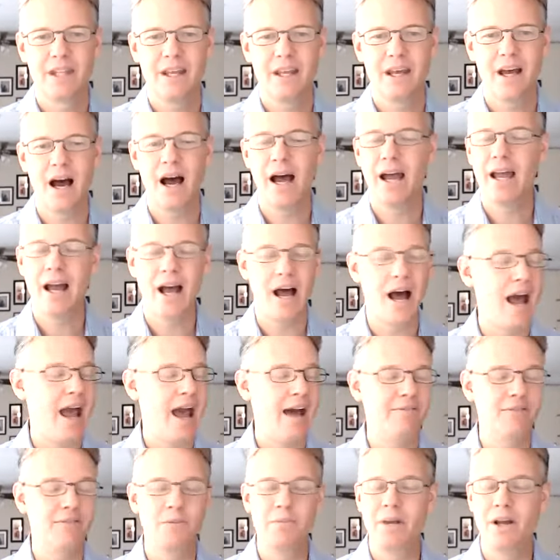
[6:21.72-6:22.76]
I
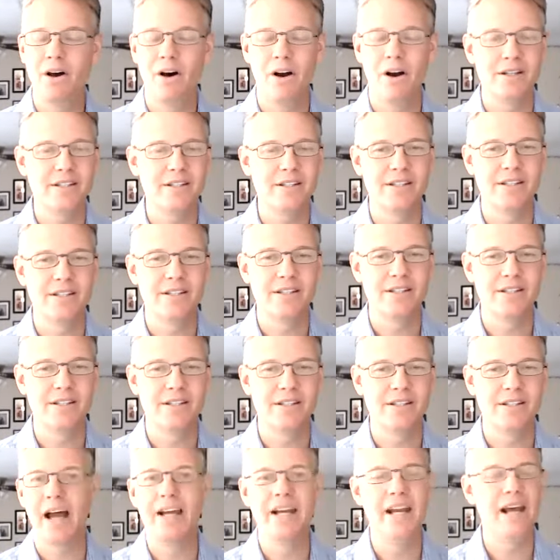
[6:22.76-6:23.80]
have to be honest and say,
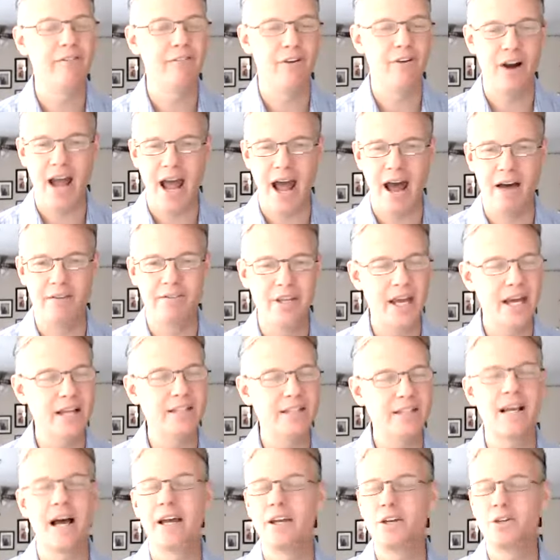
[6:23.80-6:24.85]
I never have.
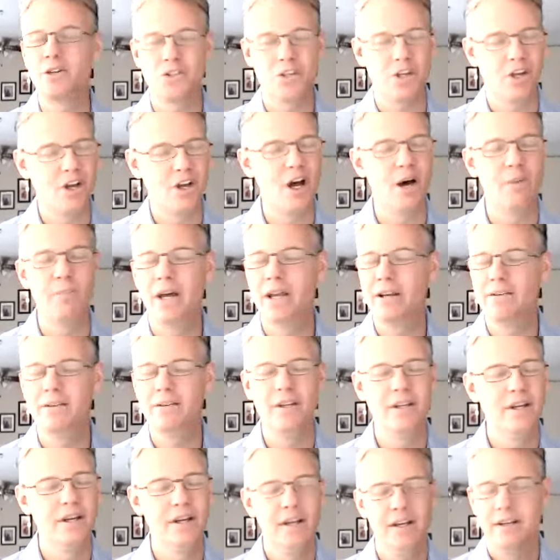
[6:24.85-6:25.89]
Yes, I used to come in
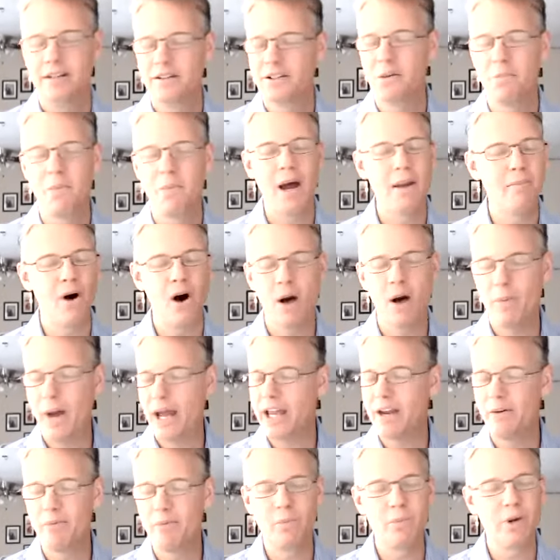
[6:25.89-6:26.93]
to my mom. I
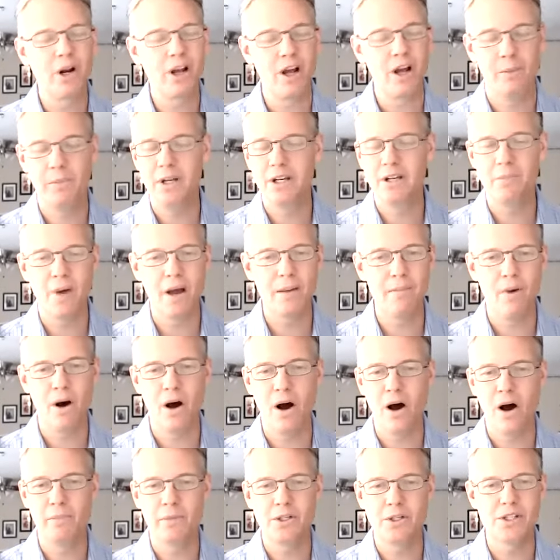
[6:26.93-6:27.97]
can remember coming to my
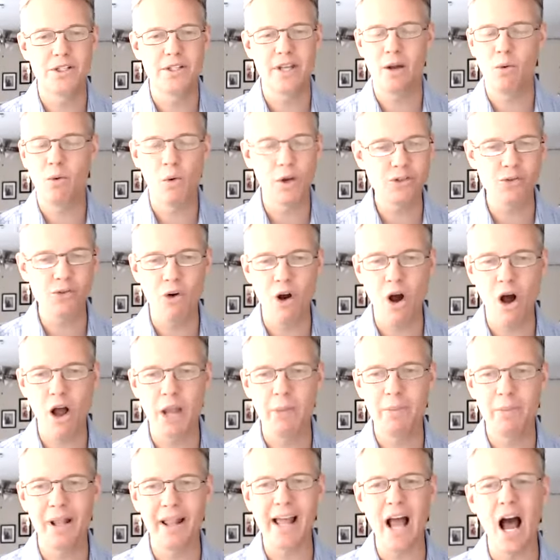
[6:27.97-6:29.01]
mom and she's like, what's wrong?
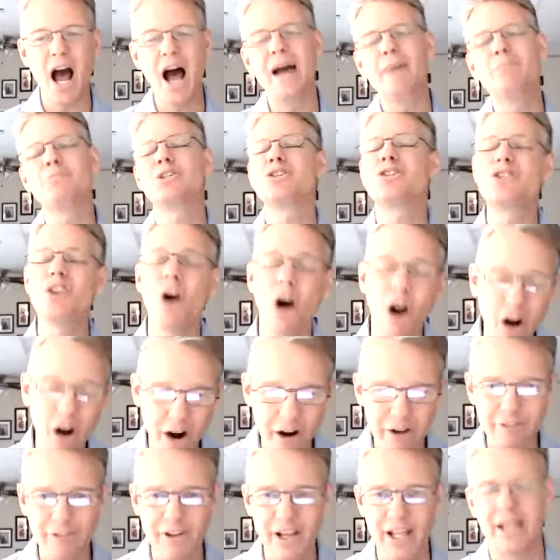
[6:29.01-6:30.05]
I'd be like, I'm
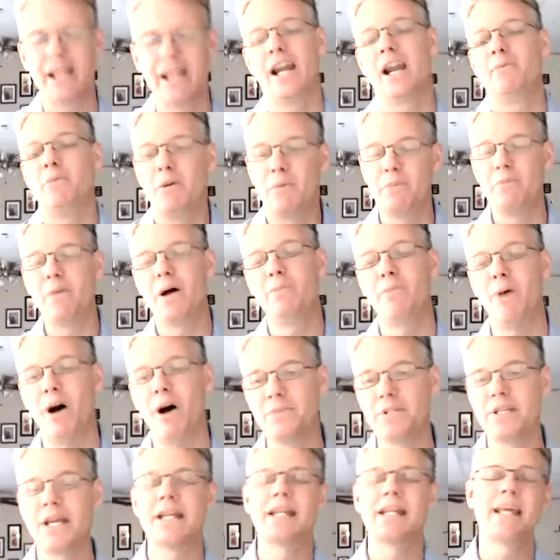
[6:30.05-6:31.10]
starving. And I remember my mom
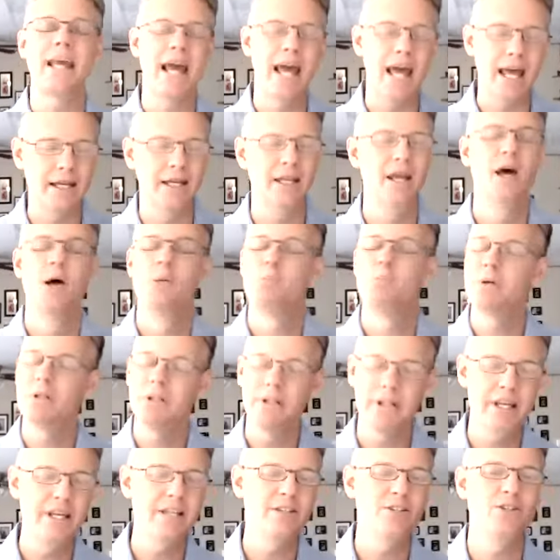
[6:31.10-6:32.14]
saying, Ken,
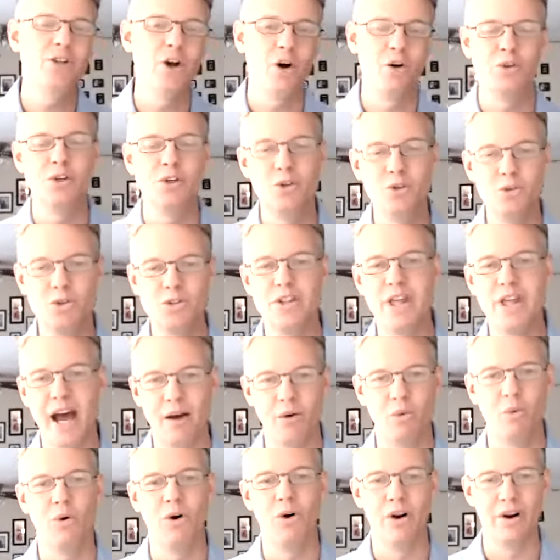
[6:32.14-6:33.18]
please don't use that
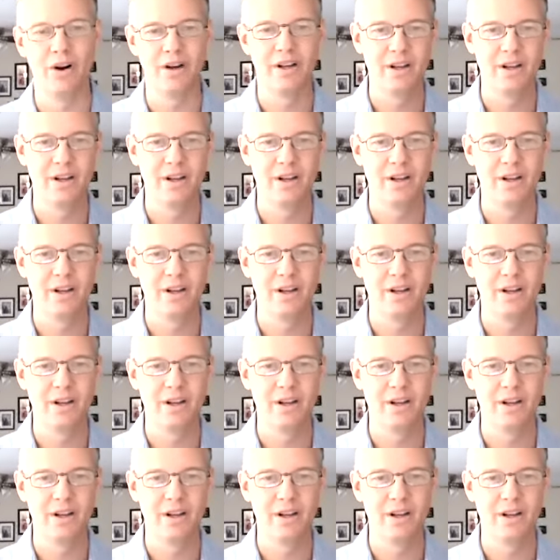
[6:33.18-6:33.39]
word.